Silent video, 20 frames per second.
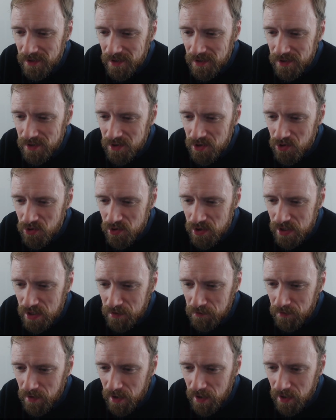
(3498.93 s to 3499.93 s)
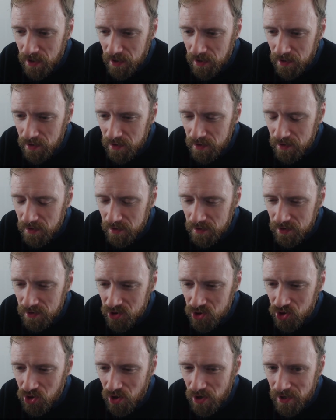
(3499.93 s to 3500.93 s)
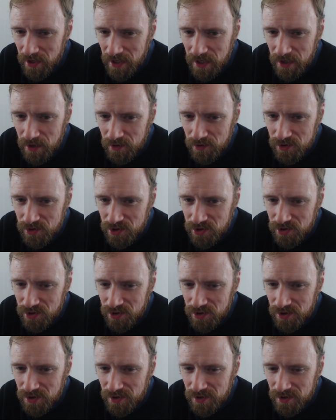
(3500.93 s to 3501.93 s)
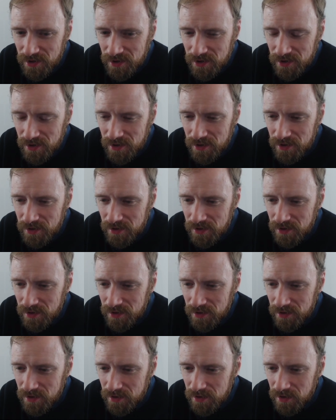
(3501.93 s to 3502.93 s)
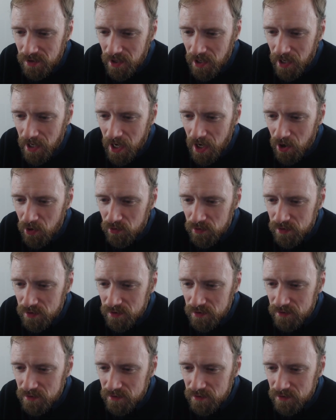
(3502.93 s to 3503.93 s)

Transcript: It's using my Shaw English account.